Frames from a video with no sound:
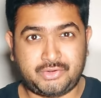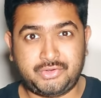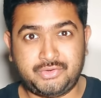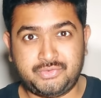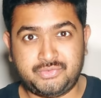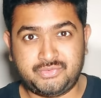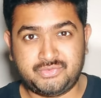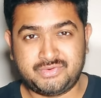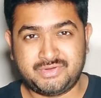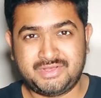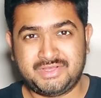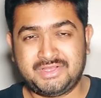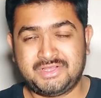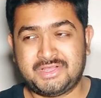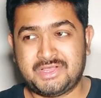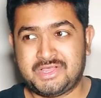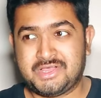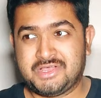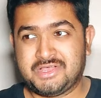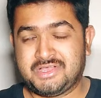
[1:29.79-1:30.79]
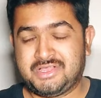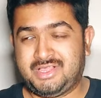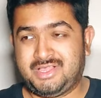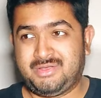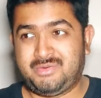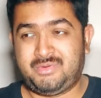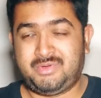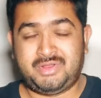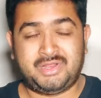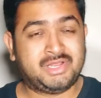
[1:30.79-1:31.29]
you.
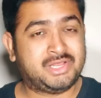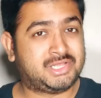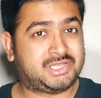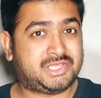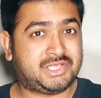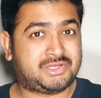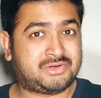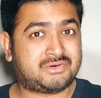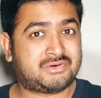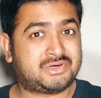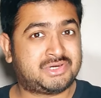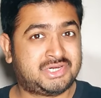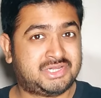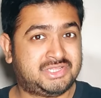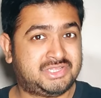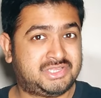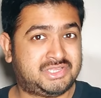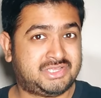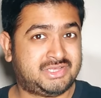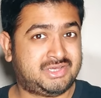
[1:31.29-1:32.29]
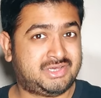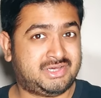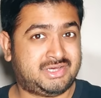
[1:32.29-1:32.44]
Hrithik Roshan's